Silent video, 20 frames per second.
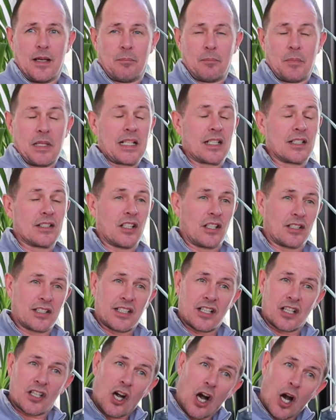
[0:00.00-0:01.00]
have been
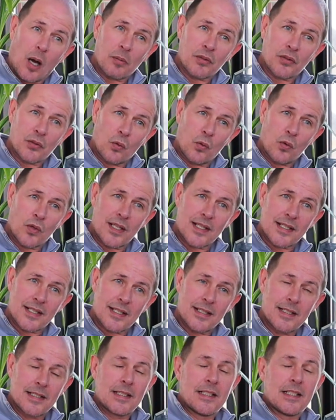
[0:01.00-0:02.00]
conducting a carbon
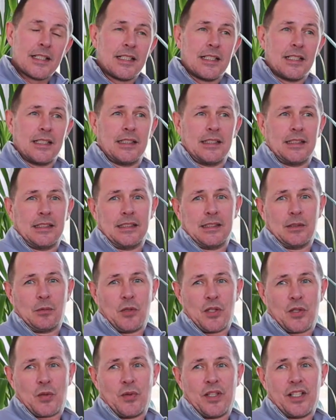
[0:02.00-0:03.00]
audit,
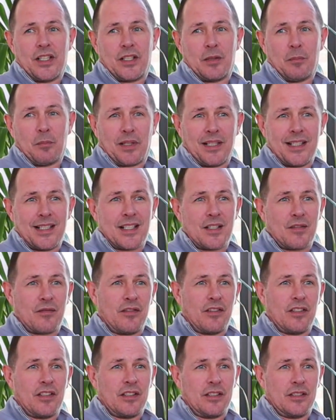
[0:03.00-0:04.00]
which we completed
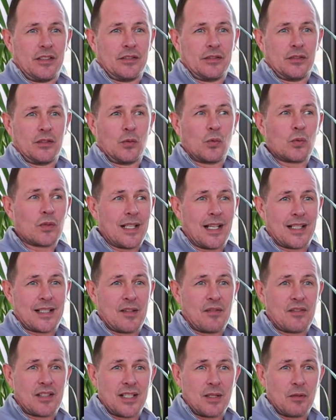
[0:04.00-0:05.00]
for all the
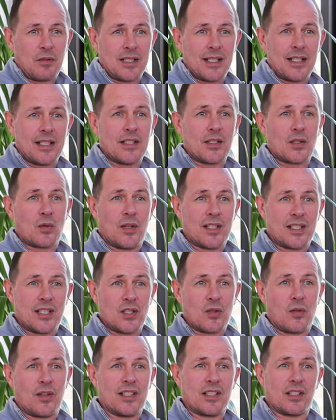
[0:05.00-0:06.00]
activity we did in
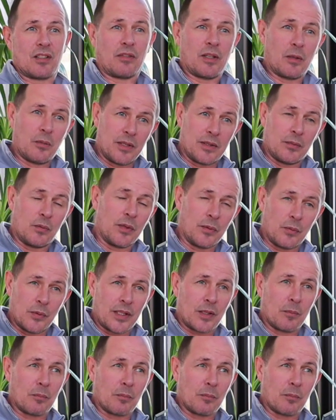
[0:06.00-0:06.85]
2023. We